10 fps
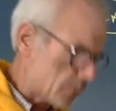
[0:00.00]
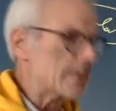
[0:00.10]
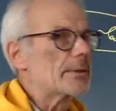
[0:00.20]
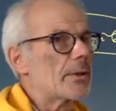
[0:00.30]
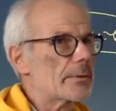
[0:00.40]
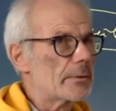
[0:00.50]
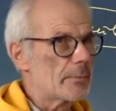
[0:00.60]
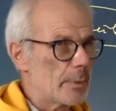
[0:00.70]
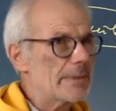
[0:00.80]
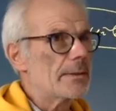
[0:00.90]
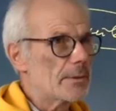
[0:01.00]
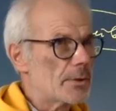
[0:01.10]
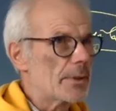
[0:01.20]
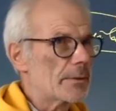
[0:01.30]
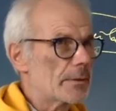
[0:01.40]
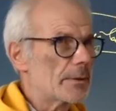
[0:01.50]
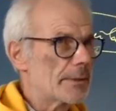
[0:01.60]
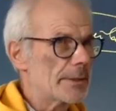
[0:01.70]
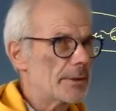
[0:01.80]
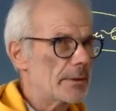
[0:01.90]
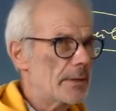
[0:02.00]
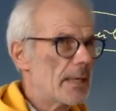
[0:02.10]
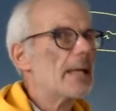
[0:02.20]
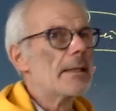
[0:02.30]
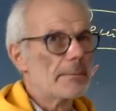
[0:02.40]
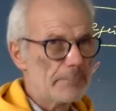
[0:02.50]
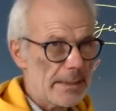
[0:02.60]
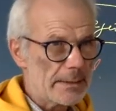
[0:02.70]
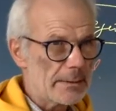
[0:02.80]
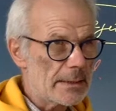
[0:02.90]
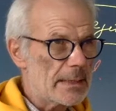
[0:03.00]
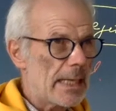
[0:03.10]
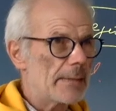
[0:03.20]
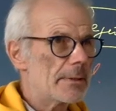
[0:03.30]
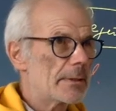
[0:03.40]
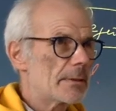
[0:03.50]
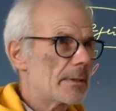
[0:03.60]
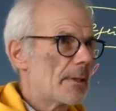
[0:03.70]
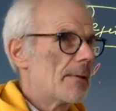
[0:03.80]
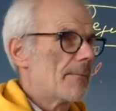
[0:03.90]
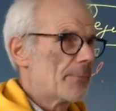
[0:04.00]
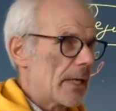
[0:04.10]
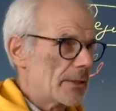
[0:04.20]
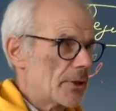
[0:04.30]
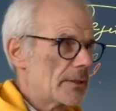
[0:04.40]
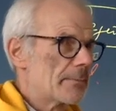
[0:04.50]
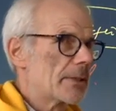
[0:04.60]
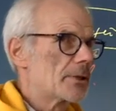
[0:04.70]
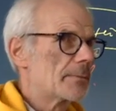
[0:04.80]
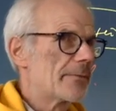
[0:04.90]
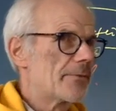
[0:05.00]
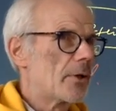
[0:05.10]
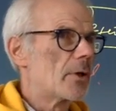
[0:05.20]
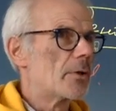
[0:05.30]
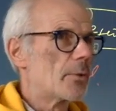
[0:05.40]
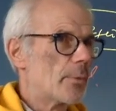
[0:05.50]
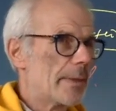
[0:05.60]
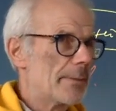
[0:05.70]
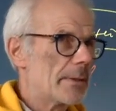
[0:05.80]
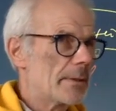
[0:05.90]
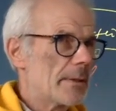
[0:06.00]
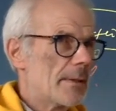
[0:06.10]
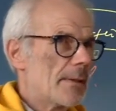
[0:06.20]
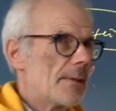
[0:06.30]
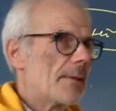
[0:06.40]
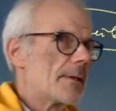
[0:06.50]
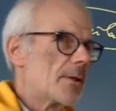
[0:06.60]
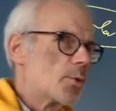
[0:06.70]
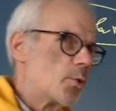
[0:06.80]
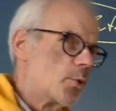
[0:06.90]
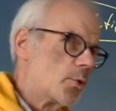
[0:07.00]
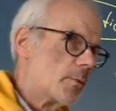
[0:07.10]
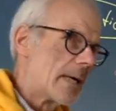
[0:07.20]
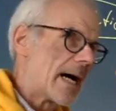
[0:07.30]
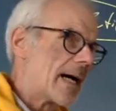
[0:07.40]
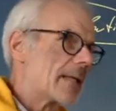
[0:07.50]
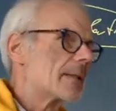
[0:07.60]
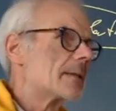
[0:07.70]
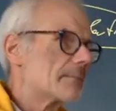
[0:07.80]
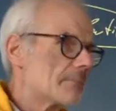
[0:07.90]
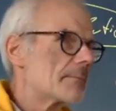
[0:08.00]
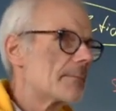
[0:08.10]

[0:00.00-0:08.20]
or with certain with certain conditions, being disabled. I just mentioned before women uh, who are